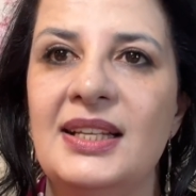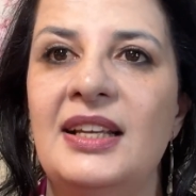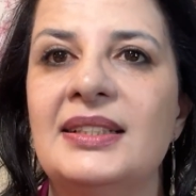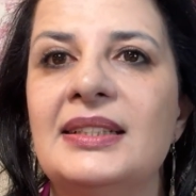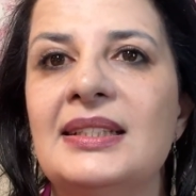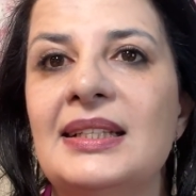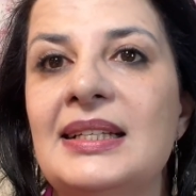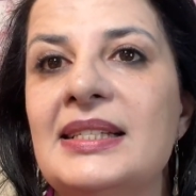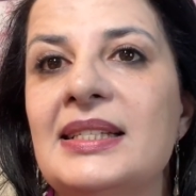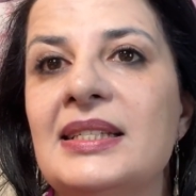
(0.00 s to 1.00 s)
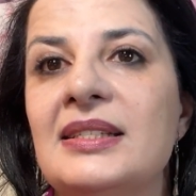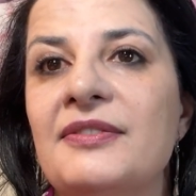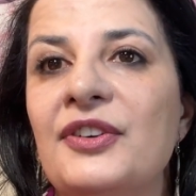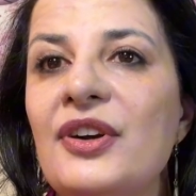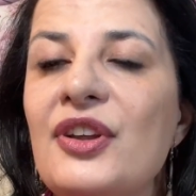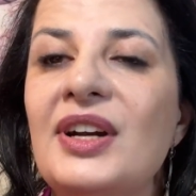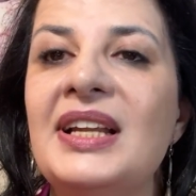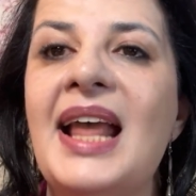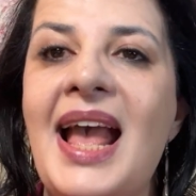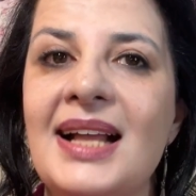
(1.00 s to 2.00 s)
It is further
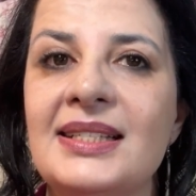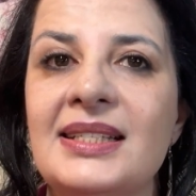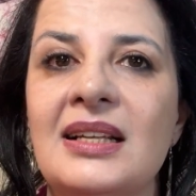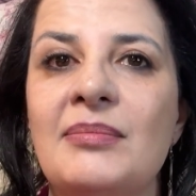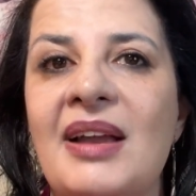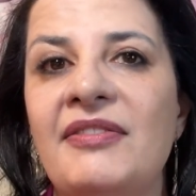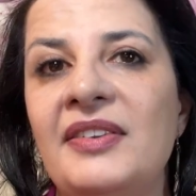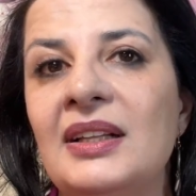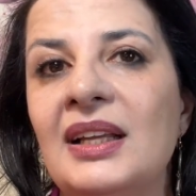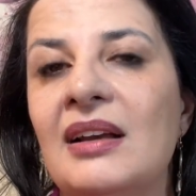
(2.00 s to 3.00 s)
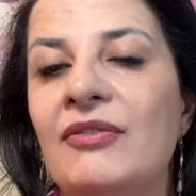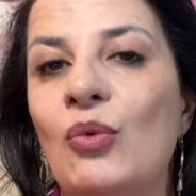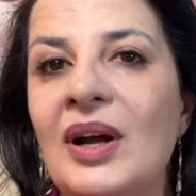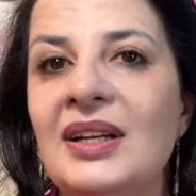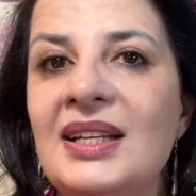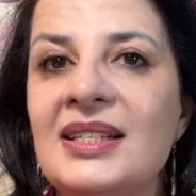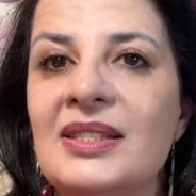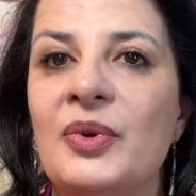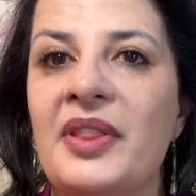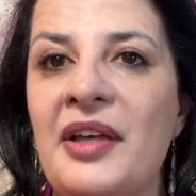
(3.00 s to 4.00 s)
enhancing my feeling of oneness
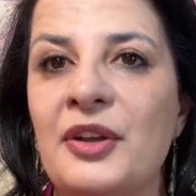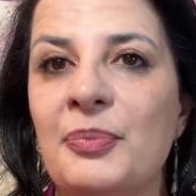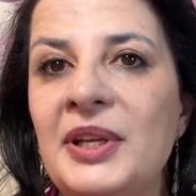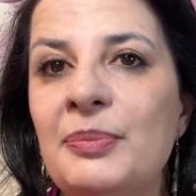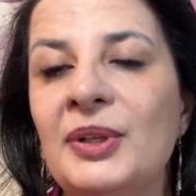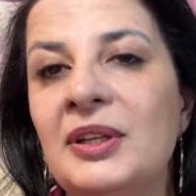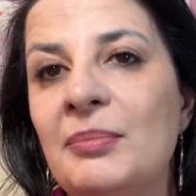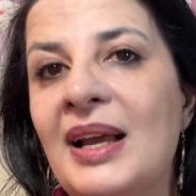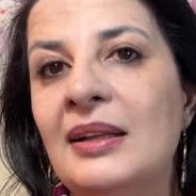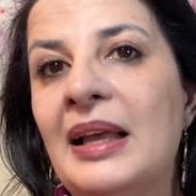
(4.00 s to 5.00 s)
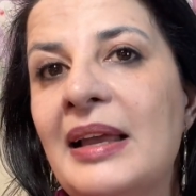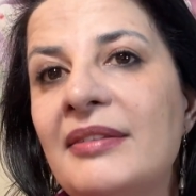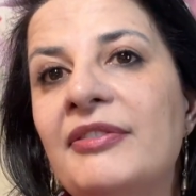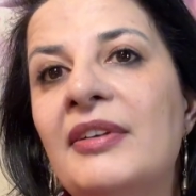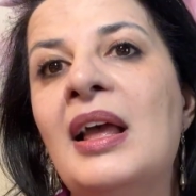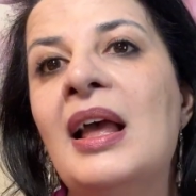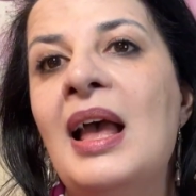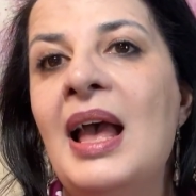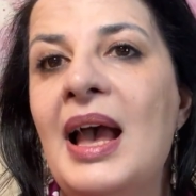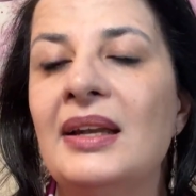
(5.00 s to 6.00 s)
with other people in my life
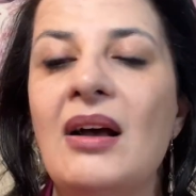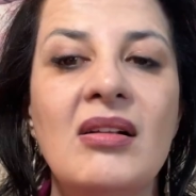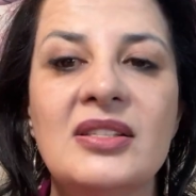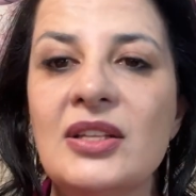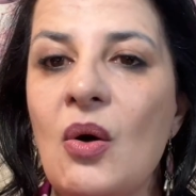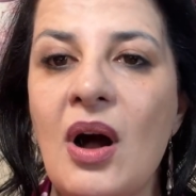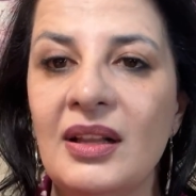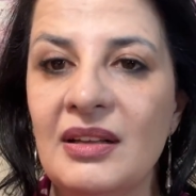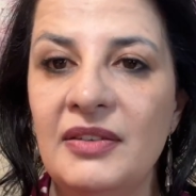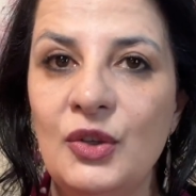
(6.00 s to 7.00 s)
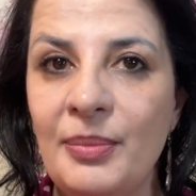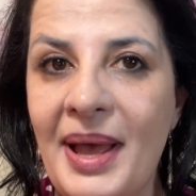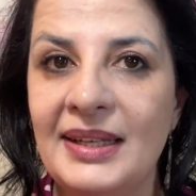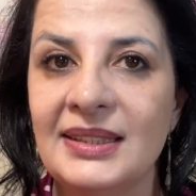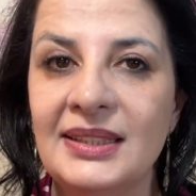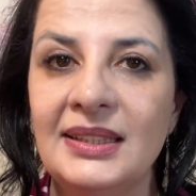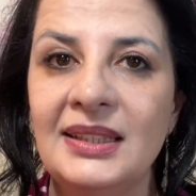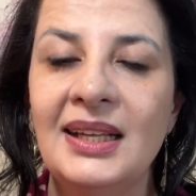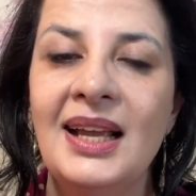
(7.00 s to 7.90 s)
and also all of humanity.